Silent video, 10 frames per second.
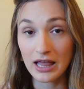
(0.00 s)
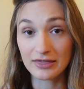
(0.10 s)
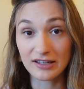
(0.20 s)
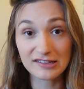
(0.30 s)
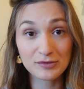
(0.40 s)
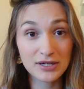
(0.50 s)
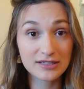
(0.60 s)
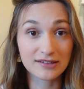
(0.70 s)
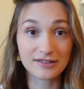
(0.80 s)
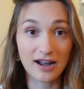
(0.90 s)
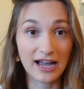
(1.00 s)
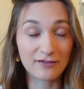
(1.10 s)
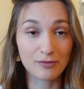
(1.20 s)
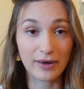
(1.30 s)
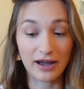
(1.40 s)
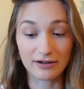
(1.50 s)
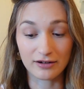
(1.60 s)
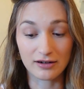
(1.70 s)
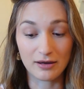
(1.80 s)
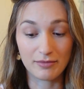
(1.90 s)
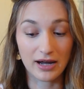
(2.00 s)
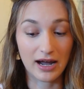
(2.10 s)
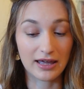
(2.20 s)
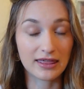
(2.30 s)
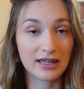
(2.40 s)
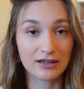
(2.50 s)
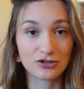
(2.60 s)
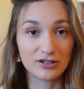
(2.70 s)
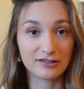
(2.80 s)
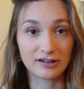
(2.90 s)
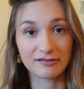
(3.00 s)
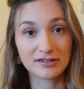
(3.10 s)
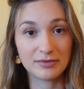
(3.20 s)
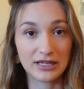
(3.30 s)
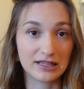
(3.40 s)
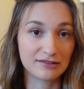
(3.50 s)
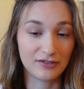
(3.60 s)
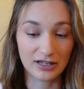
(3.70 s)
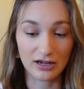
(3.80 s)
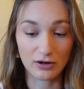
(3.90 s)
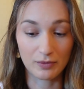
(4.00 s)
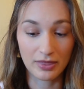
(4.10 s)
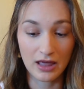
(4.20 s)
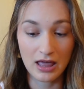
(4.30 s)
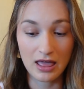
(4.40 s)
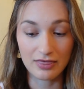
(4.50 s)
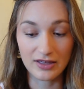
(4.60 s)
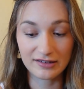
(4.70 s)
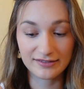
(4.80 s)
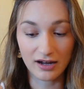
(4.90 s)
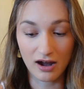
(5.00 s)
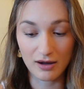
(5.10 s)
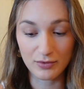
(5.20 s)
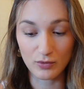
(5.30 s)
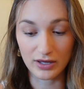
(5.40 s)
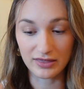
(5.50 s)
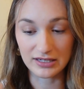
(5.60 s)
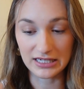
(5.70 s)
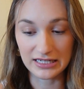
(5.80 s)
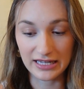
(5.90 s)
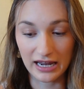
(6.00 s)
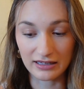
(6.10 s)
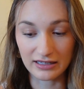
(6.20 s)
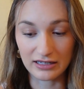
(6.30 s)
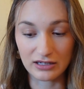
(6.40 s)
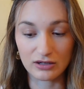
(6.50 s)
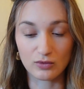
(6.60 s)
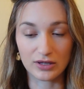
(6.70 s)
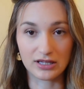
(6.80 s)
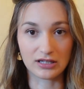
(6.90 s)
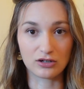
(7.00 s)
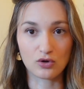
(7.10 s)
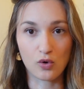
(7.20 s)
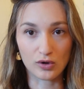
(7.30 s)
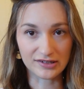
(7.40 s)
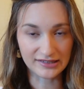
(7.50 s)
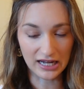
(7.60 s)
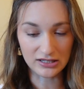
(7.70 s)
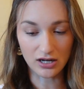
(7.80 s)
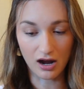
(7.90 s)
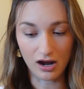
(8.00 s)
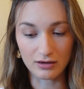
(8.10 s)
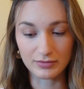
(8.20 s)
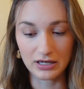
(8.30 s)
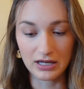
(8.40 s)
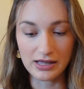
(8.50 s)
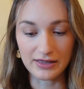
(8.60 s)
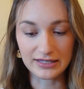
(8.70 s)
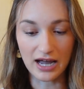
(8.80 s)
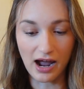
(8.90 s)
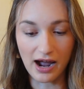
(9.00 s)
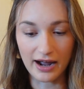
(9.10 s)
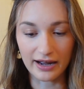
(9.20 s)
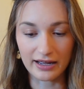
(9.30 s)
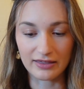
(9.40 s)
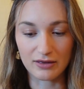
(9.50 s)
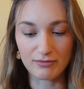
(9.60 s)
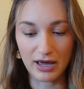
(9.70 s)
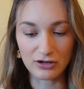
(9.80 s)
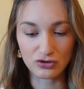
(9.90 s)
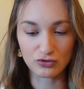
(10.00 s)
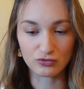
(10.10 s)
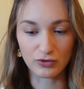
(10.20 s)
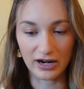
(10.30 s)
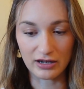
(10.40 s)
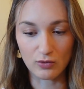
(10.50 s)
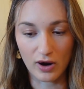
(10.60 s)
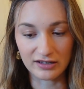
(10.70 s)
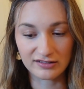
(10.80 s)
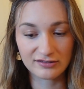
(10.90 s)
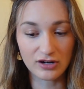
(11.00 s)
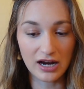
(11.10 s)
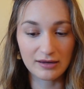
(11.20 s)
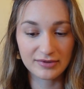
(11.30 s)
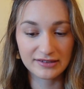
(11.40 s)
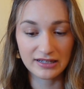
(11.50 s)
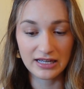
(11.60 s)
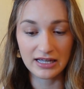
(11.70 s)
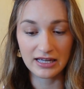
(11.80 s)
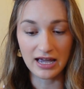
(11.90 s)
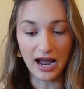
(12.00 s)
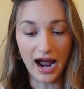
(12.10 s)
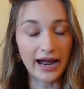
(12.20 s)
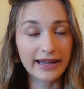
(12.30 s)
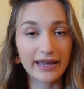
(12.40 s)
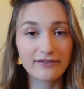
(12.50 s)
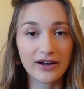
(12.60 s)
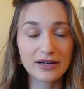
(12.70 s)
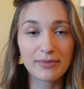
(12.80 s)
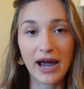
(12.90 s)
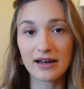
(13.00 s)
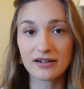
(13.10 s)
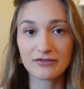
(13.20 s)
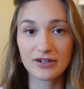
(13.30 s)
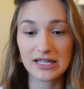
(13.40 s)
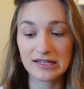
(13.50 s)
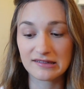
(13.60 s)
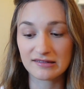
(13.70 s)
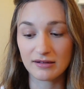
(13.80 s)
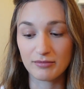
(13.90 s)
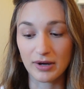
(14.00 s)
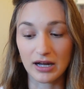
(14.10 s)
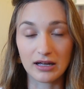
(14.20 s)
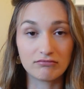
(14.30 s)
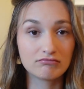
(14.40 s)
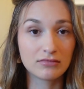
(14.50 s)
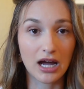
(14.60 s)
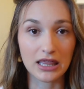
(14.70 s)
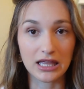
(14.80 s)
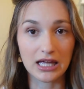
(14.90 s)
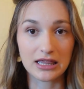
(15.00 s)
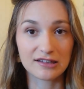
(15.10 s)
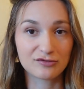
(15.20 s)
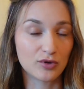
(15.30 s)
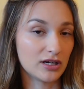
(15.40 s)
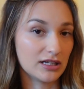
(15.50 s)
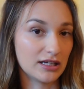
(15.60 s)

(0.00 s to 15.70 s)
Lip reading: This one does not have a pattern, but I think she deserves to be in this video. This top with the detailing, with the little corset top, the tie, the mesh red and white stripes. I can't find a pattern for this, but I think this one